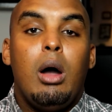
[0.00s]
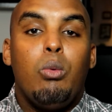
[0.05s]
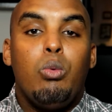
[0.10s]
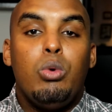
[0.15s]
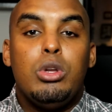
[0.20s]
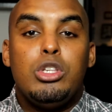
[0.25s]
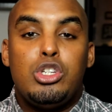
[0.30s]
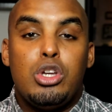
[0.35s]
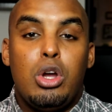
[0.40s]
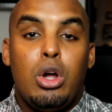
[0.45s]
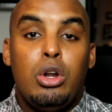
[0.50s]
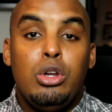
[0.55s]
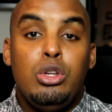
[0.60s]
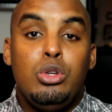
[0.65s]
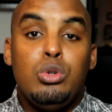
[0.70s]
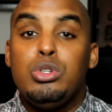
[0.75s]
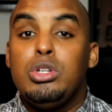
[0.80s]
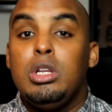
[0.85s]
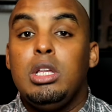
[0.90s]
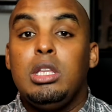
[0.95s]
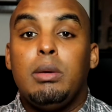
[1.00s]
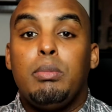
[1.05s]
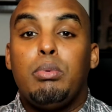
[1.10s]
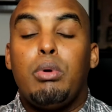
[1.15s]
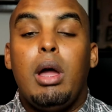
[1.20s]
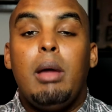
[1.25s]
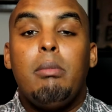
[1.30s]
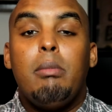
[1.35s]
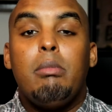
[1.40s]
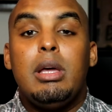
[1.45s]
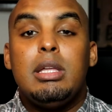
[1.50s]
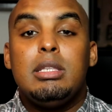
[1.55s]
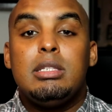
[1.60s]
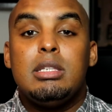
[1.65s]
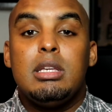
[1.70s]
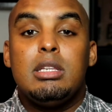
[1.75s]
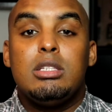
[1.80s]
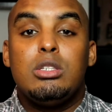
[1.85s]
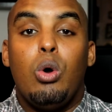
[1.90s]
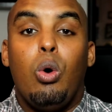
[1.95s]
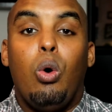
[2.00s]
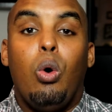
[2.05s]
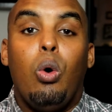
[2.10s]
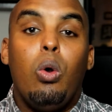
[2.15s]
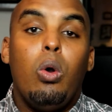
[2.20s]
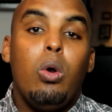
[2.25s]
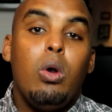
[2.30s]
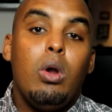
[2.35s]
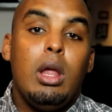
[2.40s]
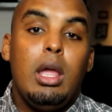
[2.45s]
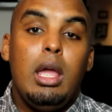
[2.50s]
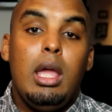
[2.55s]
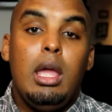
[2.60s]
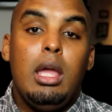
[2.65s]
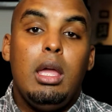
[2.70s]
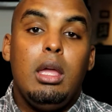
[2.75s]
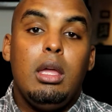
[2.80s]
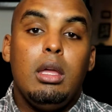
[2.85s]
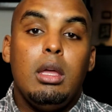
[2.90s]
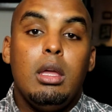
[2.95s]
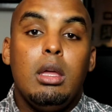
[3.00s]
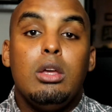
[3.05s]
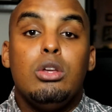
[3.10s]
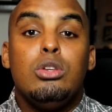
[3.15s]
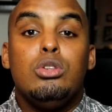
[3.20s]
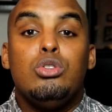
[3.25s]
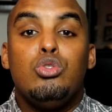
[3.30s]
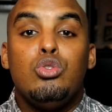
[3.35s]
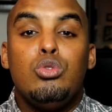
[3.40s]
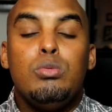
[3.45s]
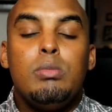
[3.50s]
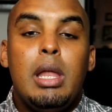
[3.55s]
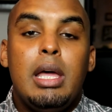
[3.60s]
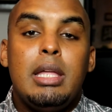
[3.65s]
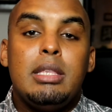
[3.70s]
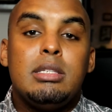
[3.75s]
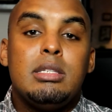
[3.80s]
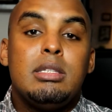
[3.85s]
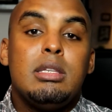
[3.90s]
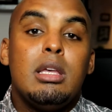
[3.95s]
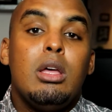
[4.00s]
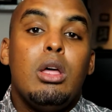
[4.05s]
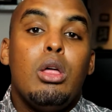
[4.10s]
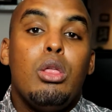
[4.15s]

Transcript: which are usually the prime lenses, or a zoom lens.